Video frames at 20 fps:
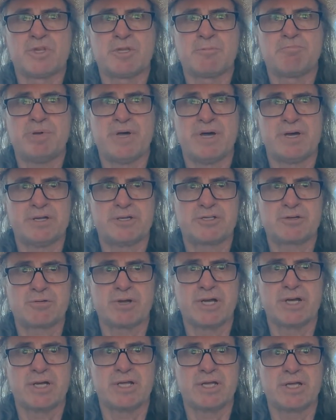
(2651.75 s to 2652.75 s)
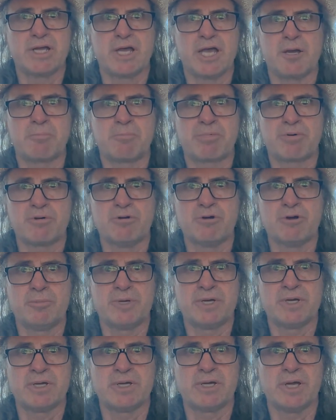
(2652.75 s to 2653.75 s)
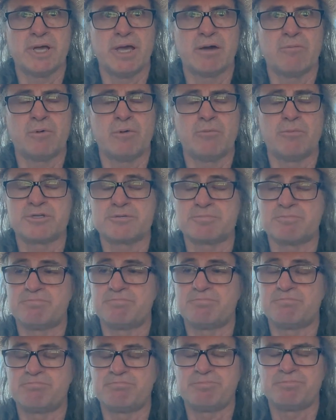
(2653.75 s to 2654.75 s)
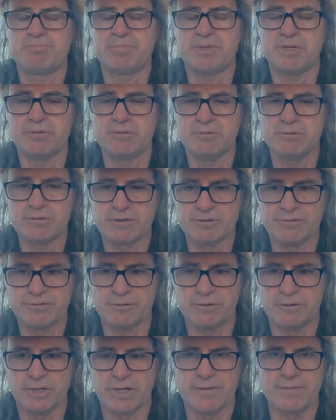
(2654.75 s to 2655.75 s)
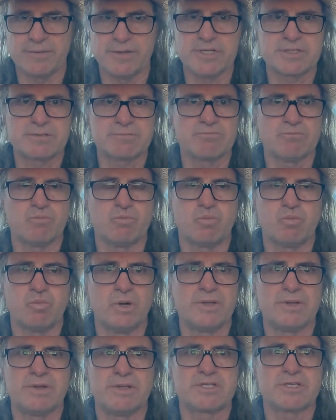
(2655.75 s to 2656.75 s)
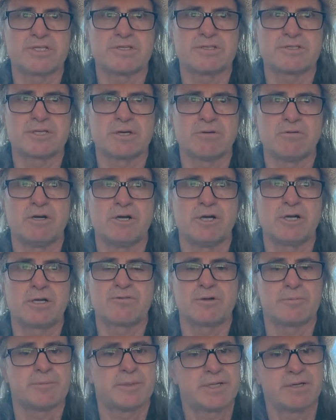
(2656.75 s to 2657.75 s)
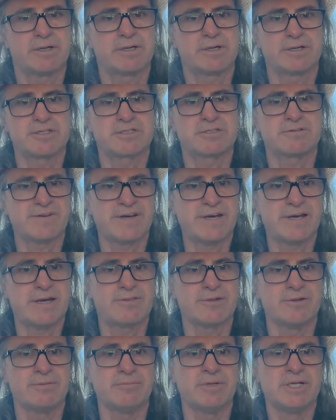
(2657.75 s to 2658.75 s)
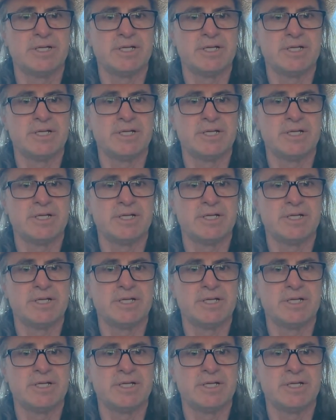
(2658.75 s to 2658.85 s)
penetrating, and probing. And what was beautiful, and this is so hard for Americans to fathom,